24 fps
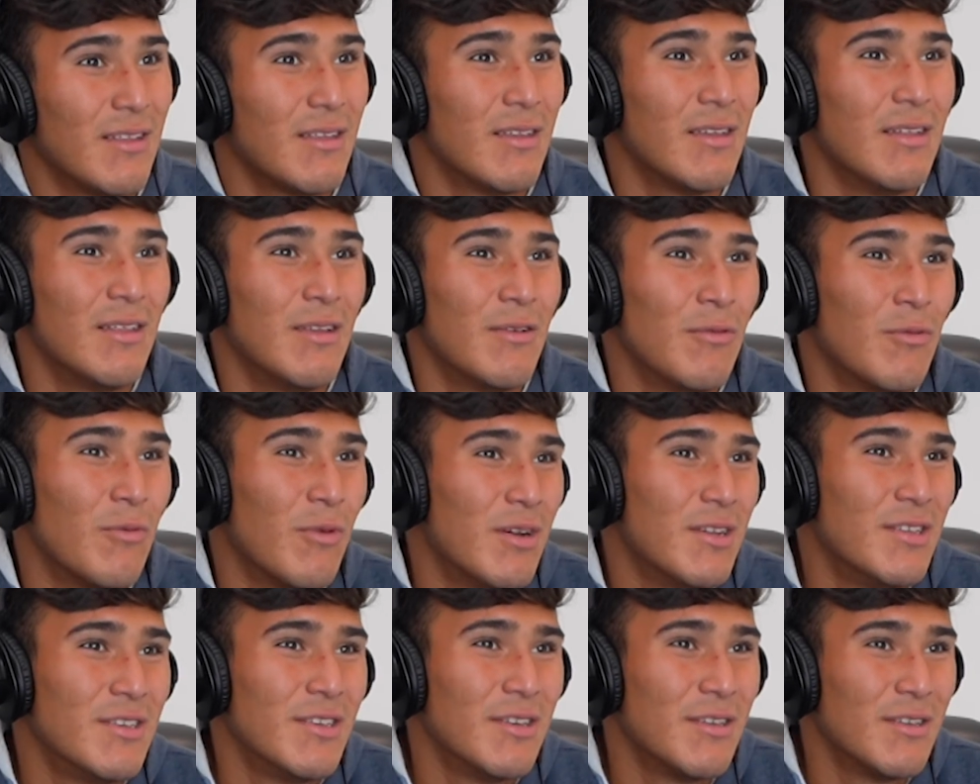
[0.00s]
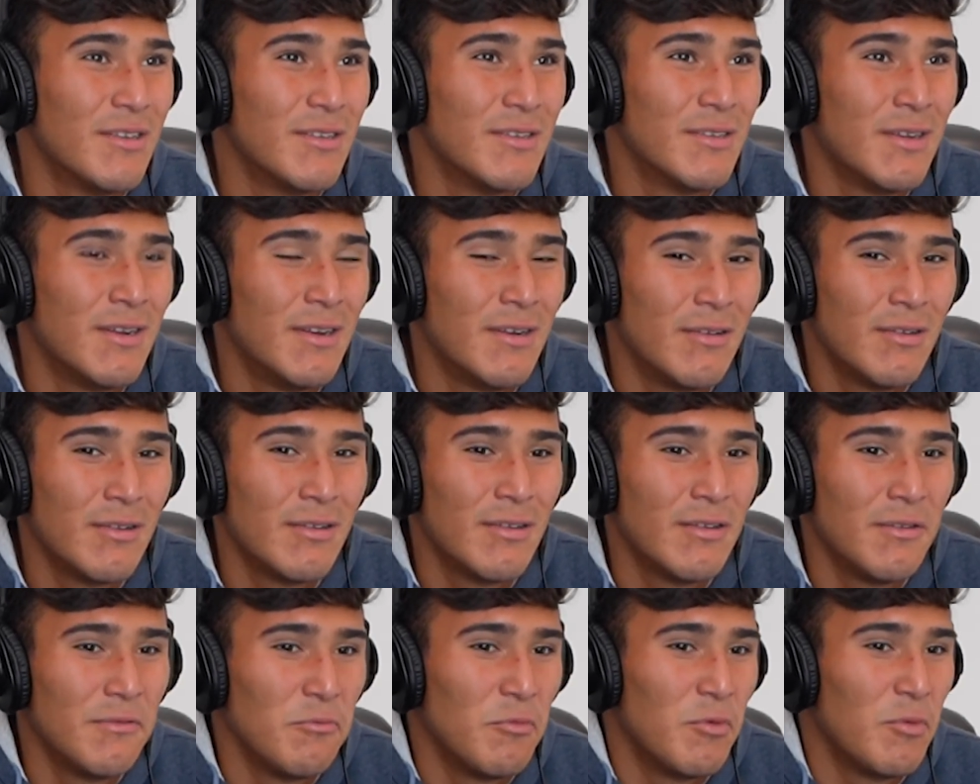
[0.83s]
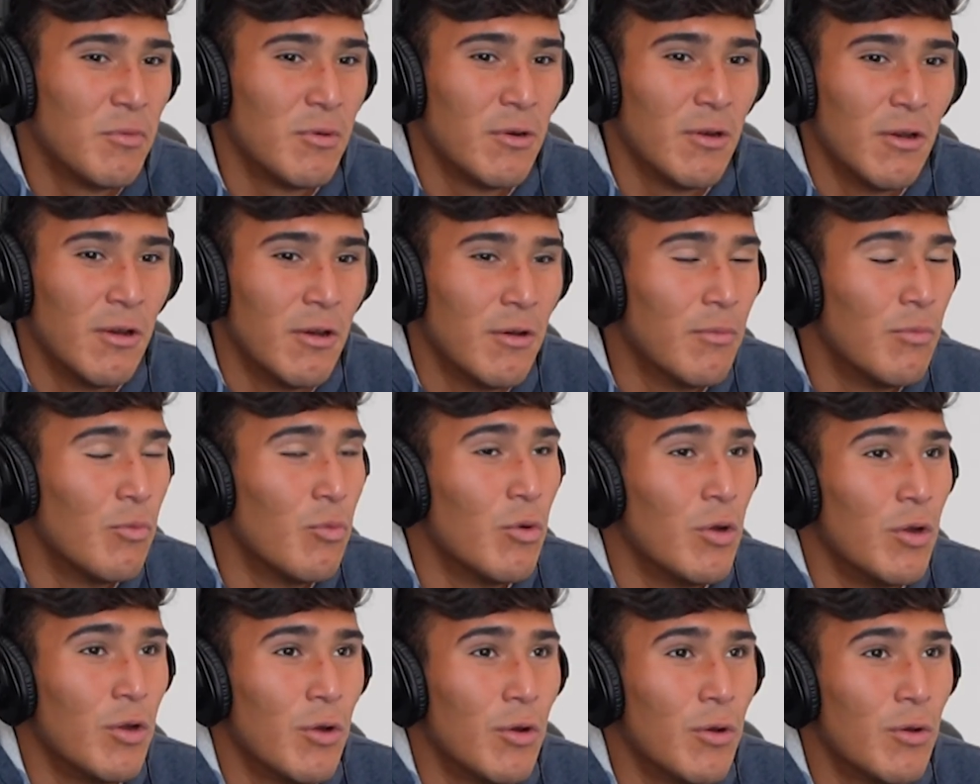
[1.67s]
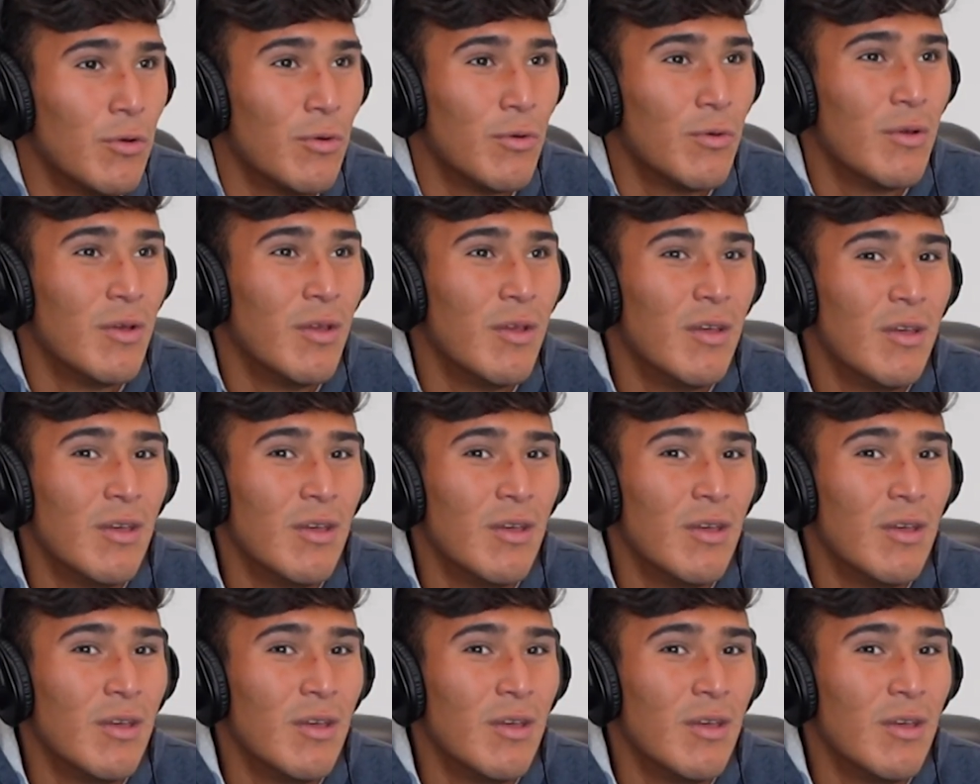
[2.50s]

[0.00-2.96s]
and they were watching us and everything. We were up 1-0.